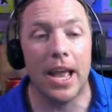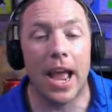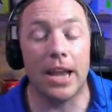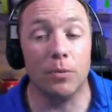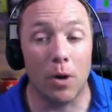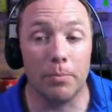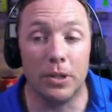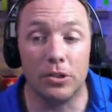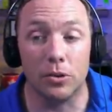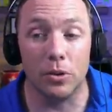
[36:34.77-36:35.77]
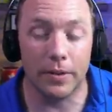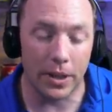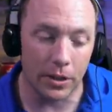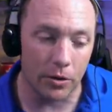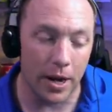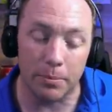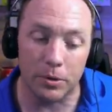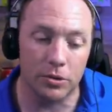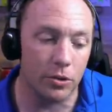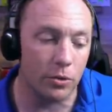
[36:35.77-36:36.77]
and you want to be sure that you're able
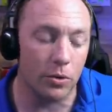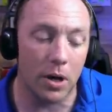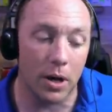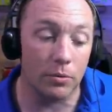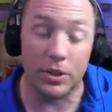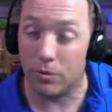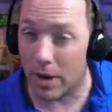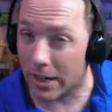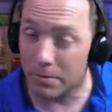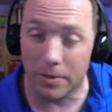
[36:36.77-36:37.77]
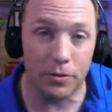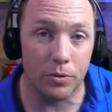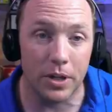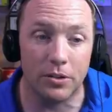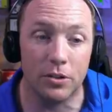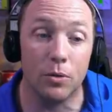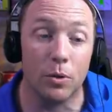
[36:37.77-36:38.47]
to redirect them if you need to,